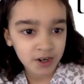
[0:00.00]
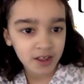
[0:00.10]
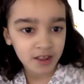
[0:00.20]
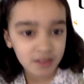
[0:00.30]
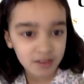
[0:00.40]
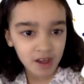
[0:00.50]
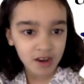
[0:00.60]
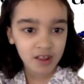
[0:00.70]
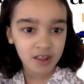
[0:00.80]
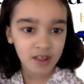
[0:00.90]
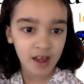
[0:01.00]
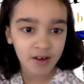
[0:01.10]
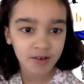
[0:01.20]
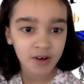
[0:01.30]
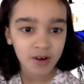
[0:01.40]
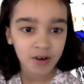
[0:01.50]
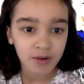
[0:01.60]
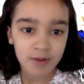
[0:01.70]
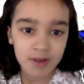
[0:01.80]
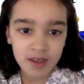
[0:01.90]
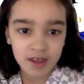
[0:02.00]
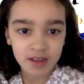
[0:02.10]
He studies how we